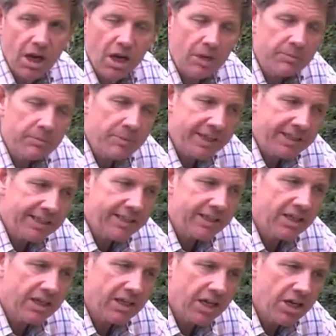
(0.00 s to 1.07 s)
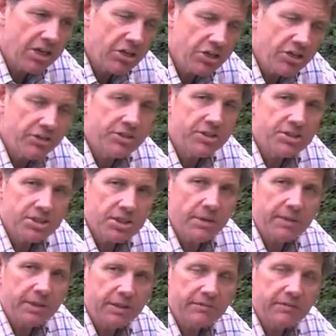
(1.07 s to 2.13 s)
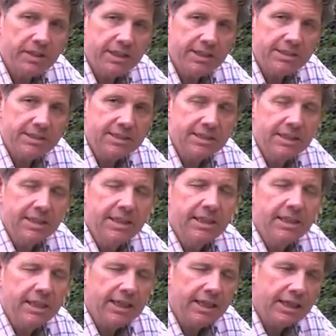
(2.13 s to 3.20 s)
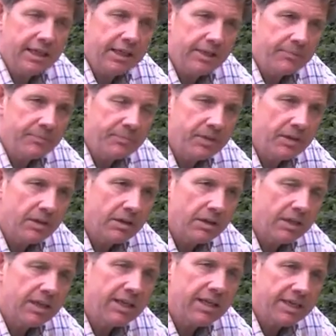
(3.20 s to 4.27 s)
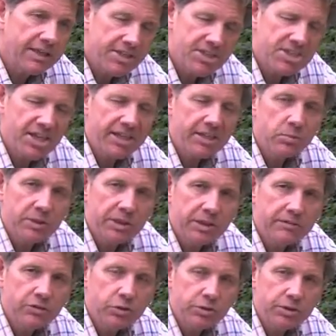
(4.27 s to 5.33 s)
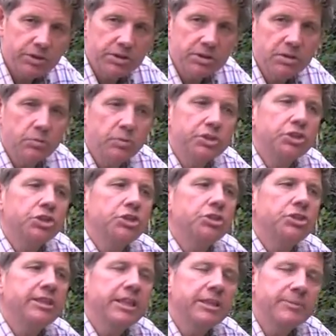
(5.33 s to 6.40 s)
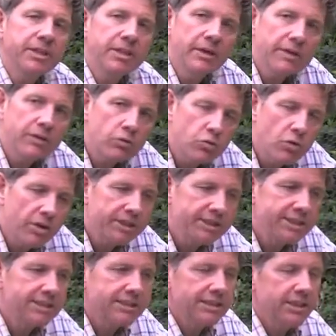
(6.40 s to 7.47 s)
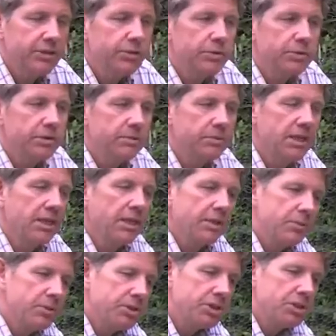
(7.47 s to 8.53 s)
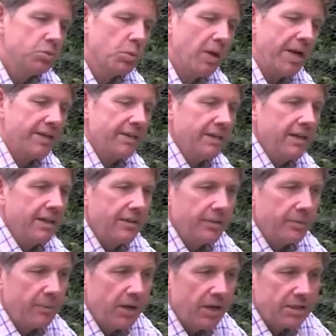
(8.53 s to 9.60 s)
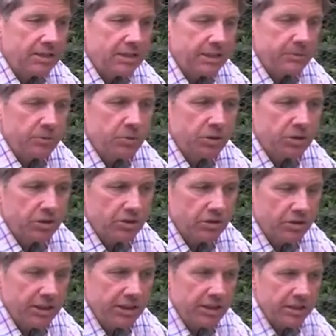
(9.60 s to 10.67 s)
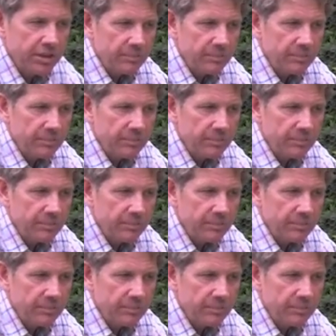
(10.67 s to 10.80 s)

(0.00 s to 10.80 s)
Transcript: I'll be making another sowing of this um, the second week of August, which should keep me going right into the autumn, which is when the parsnips, which are looking